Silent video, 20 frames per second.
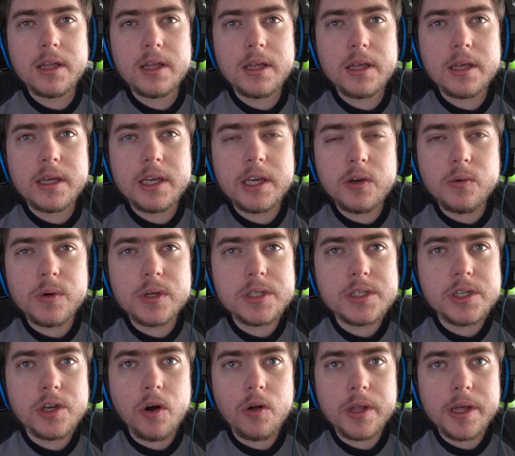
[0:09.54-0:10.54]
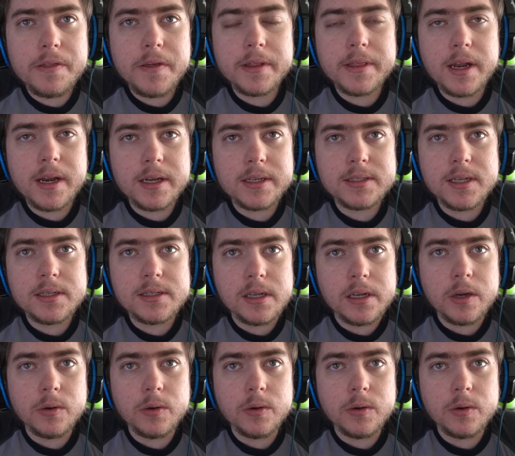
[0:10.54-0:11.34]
He was the only thing that existed.